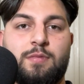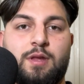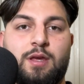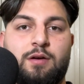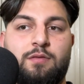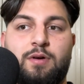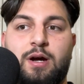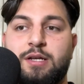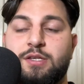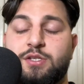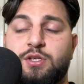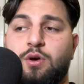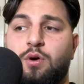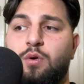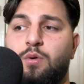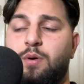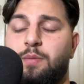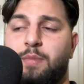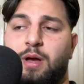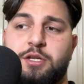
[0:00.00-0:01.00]
Right?
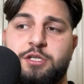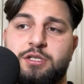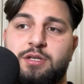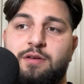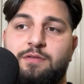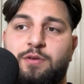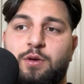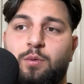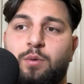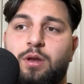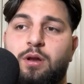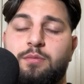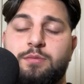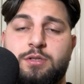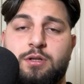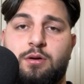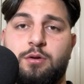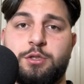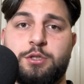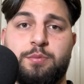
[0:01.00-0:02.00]
So imagine if you went up
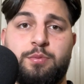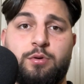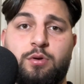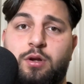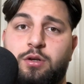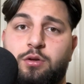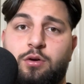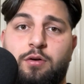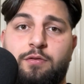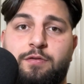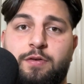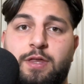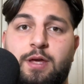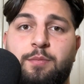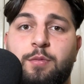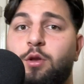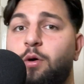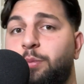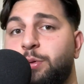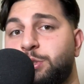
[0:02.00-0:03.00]
to an entrepreneur and you offered
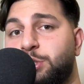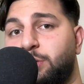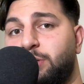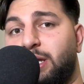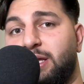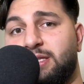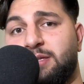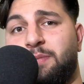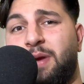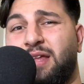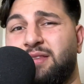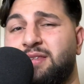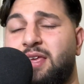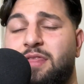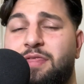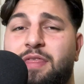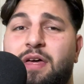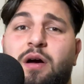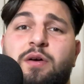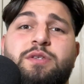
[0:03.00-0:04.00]
them an opportunity to make
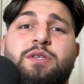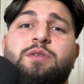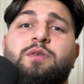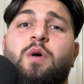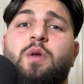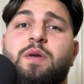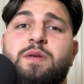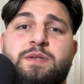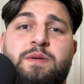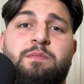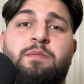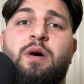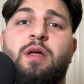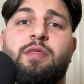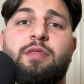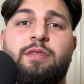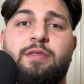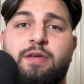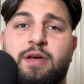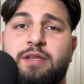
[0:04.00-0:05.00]
$10,000 a
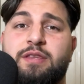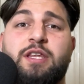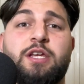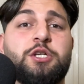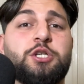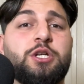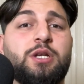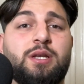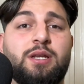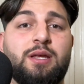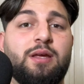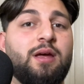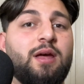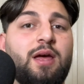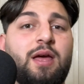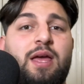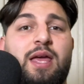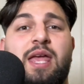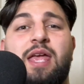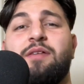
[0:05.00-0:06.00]
month additionally.
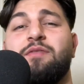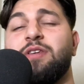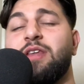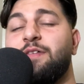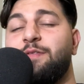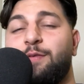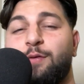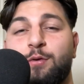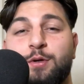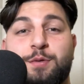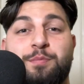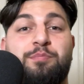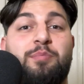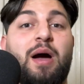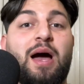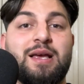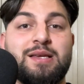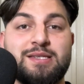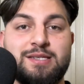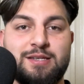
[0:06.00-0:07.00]
Even if it was
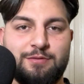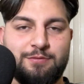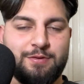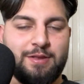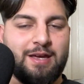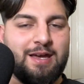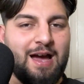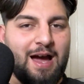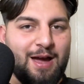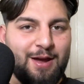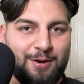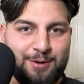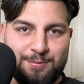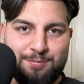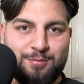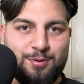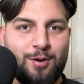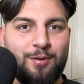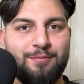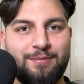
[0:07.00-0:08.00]
passive, the guy could
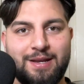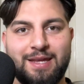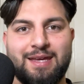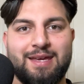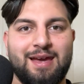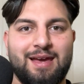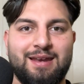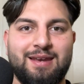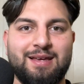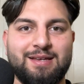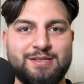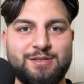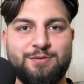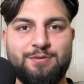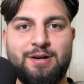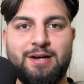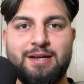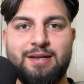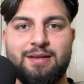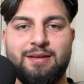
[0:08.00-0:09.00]
probably care less,
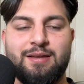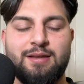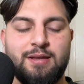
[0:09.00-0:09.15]
right?